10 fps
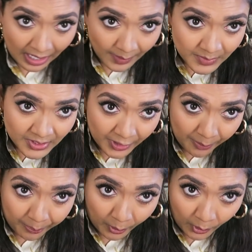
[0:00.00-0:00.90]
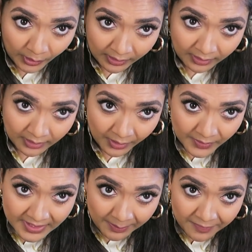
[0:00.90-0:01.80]
I'm just gonna pull
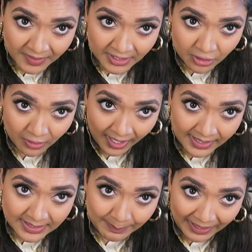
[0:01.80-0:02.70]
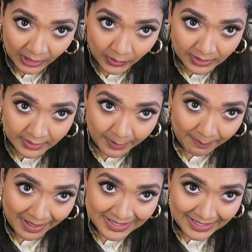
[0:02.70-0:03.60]
on some of these strands and make it look a little
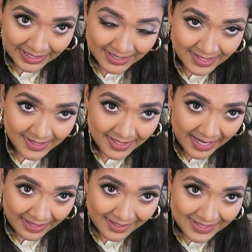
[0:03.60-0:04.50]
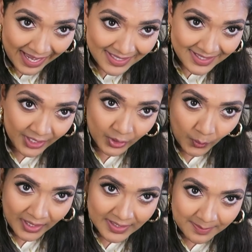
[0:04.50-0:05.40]
bit messy, because this hairstyle, you
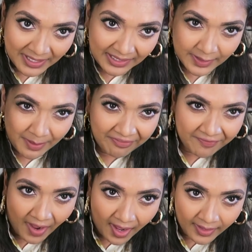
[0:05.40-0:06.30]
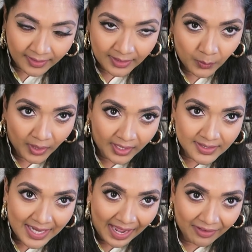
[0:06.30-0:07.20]
want it to be a little bit fun, you want
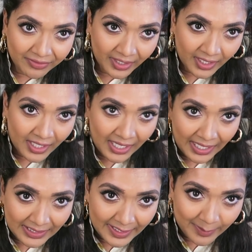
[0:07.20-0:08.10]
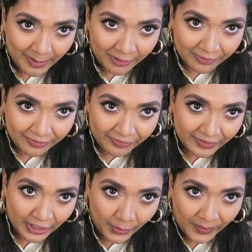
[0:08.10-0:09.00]
it to have a little bit of,
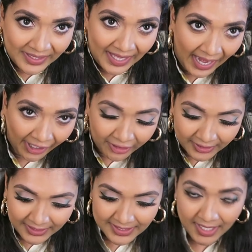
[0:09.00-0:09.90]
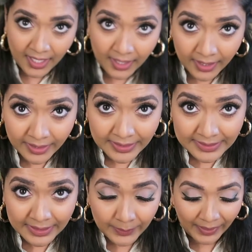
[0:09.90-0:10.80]
you know, character,
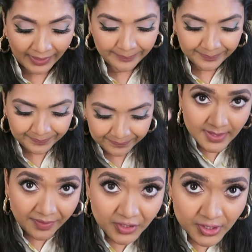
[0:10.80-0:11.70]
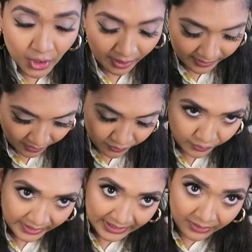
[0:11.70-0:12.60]
okay? So I've just got a
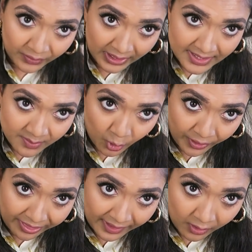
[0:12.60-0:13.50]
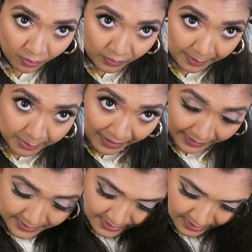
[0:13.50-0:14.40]
really, really small thin rubber
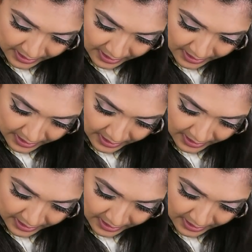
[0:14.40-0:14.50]
band,